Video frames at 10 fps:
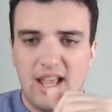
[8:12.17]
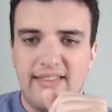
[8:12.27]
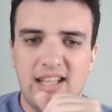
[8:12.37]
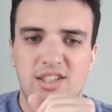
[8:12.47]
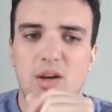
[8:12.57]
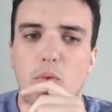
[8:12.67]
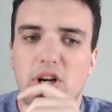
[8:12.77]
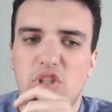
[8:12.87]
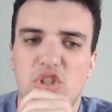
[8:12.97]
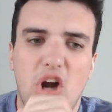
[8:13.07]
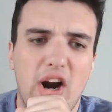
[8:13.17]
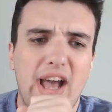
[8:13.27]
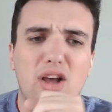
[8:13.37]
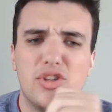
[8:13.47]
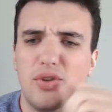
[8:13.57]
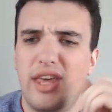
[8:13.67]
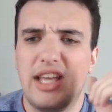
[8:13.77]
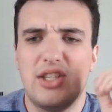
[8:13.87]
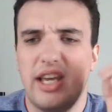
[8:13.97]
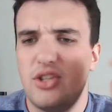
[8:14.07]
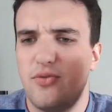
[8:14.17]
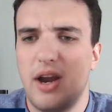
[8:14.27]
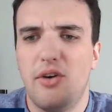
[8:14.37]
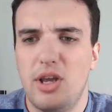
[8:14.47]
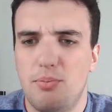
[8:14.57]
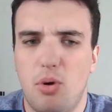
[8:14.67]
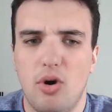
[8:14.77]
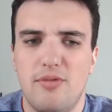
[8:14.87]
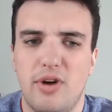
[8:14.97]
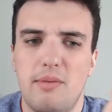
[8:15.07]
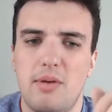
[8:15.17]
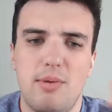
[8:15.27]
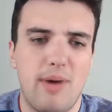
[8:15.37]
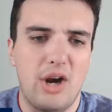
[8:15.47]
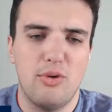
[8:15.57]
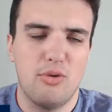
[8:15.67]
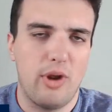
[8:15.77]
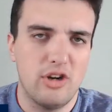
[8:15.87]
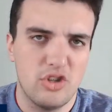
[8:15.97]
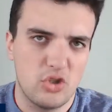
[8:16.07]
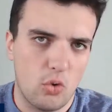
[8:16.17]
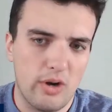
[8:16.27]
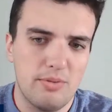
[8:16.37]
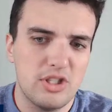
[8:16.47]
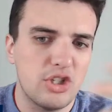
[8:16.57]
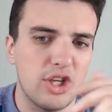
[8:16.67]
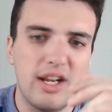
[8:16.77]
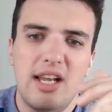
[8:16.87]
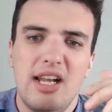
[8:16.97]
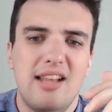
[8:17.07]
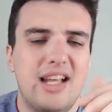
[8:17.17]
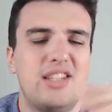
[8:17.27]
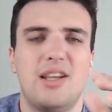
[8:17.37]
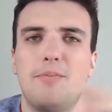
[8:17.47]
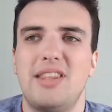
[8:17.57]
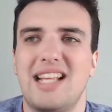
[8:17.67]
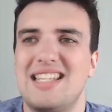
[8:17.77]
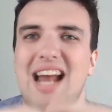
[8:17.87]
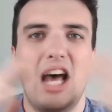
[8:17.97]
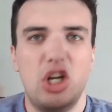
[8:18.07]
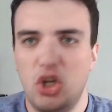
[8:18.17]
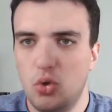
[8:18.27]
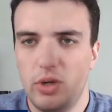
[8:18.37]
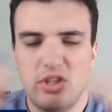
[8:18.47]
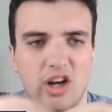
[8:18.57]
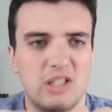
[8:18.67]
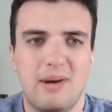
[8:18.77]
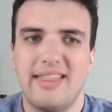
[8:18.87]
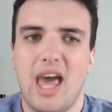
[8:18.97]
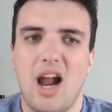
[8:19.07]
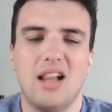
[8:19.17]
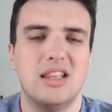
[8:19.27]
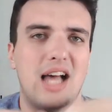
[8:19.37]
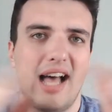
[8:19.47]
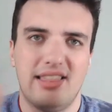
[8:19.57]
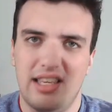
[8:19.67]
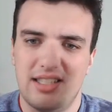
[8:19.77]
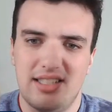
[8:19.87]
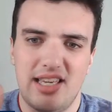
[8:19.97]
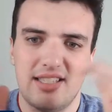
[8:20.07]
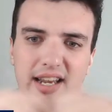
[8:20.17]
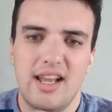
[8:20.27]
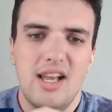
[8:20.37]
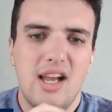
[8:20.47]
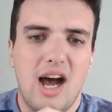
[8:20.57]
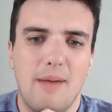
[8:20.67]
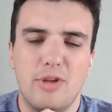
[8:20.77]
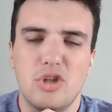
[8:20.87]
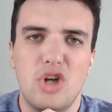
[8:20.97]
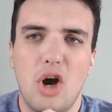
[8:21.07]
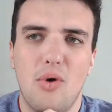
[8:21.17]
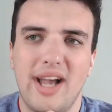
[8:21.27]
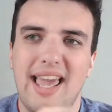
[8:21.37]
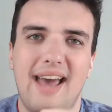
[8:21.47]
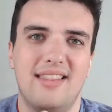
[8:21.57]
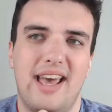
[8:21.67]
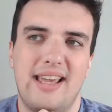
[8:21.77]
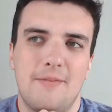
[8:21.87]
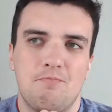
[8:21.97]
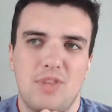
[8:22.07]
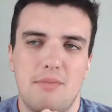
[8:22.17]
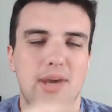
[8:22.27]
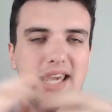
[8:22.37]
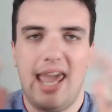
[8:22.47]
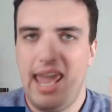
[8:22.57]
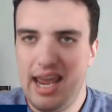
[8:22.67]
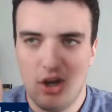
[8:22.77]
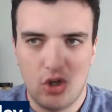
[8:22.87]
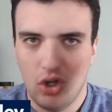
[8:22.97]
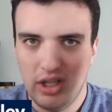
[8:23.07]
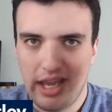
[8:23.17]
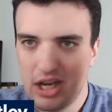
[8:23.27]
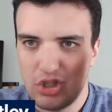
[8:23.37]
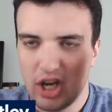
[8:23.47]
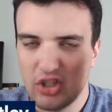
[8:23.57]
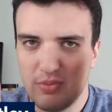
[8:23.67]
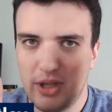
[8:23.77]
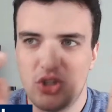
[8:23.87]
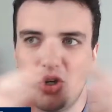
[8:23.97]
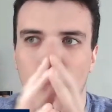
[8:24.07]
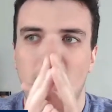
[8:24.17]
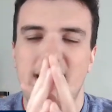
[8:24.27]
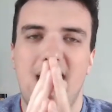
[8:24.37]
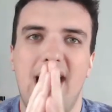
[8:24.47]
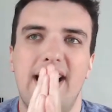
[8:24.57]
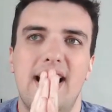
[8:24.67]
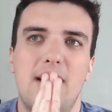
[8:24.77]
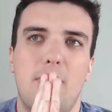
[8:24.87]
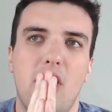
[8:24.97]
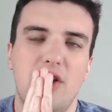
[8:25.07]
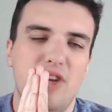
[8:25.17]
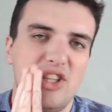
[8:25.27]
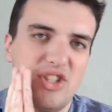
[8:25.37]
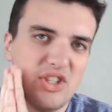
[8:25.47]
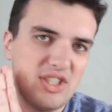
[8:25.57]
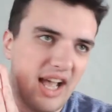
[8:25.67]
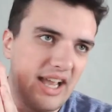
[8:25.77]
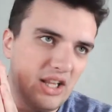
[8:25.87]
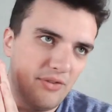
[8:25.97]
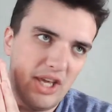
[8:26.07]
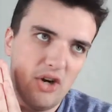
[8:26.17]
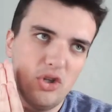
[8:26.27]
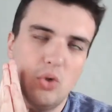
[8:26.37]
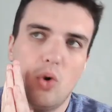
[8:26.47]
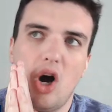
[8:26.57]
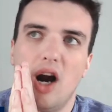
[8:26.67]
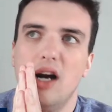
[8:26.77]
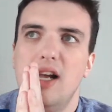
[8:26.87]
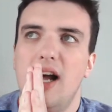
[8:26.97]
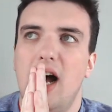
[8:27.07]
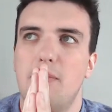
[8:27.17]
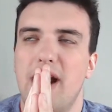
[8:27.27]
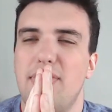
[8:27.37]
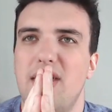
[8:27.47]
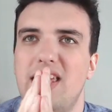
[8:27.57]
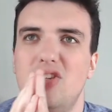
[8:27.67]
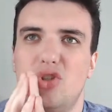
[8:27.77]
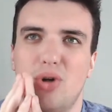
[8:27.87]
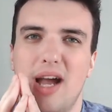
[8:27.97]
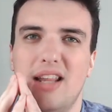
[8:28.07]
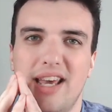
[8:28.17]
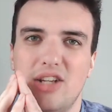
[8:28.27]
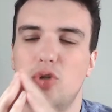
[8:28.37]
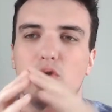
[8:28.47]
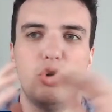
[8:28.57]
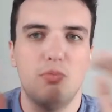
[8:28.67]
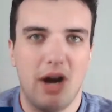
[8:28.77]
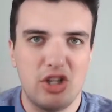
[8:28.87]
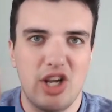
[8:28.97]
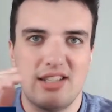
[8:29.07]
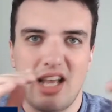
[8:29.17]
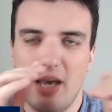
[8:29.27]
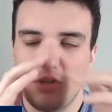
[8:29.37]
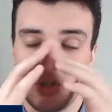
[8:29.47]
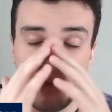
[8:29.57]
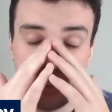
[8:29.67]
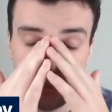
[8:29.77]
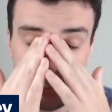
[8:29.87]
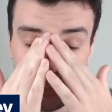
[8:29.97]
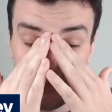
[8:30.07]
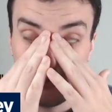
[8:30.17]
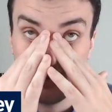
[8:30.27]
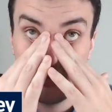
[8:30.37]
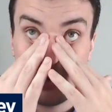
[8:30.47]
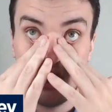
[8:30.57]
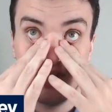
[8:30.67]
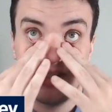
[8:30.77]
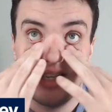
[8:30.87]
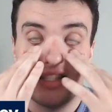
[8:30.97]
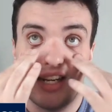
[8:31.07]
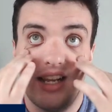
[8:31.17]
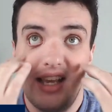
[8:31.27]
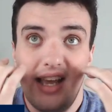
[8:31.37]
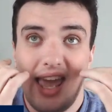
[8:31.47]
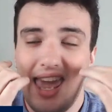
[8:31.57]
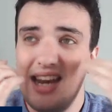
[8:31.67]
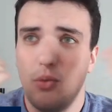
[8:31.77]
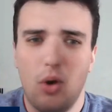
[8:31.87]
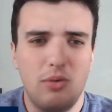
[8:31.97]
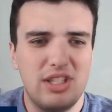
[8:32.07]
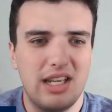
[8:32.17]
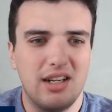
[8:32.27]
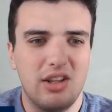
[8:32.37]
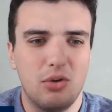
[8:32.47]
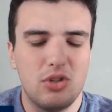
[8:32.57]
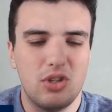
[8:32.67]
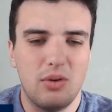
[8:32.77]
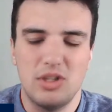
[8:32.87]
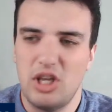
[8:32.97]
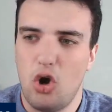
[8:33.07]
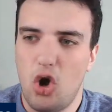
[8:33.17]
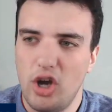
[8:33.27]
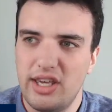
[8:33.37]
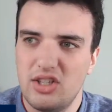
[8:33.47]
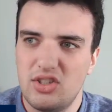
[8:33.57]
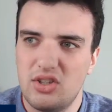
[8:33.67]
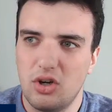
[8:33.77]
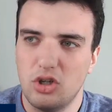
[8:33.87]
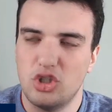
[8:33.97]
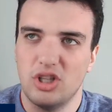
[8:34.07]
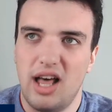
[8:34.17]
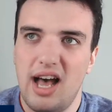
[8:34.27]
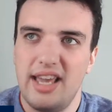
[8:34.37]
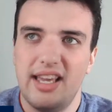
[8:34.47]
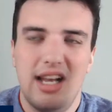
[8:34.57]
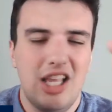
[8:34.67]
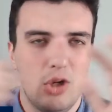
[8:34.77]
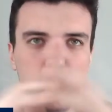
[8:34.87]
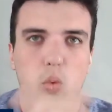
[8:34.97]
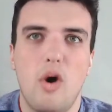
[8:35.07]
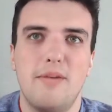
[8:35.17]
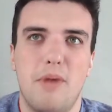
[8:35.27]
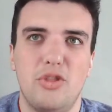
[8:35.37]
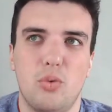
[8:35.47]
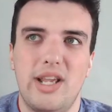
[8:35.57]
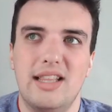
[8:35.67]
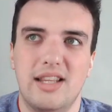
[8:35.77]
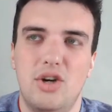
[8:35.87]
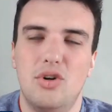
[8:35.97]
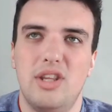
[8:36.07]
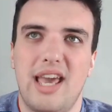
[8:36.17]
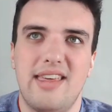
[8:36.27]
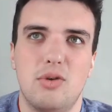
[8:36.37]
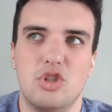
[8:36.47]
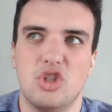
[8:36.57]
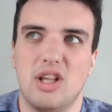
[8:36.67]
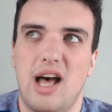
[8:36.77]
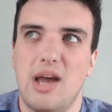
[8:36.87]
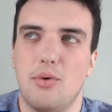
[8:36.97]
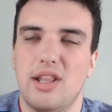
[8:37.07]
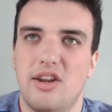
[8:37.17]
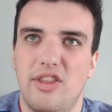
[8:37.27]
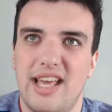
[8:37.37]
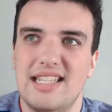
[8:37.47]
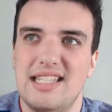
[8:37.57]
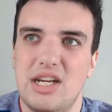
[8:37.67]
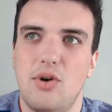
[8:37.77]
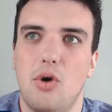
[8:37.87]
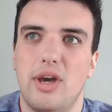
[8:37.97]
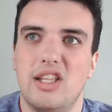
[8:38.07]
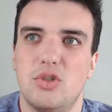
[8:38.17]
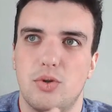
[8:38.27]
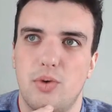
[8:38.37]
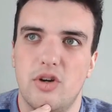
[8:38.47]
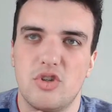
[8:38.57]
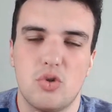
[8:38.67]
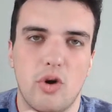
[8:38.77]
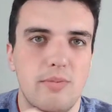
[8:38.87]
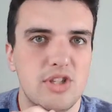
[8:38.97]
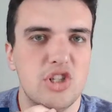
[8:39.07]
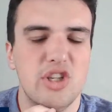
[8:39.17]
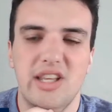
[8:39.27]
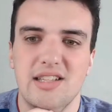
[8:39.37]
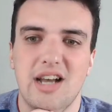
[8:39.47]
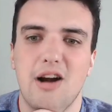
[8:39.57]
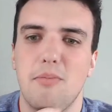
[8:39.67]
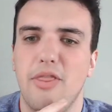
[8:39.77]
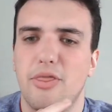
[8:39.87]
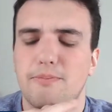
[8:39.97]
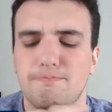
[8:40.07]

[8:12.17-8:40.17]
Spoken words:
that's somewhere to start. I also think it's very important for him to be better with runners in scoring position. That's something that's not new. We talked about that a lot this season. There's no, again, like mechanical like adjustments or whatnot. Part of it is the style of hitter you are. But I think he's trying to like do too much at times, especially in the first part of the season. And in, what was it? Was it August or July? There was one month where he literally, I think it was July, where he literally had zero hits with runners in scoring position the entire month.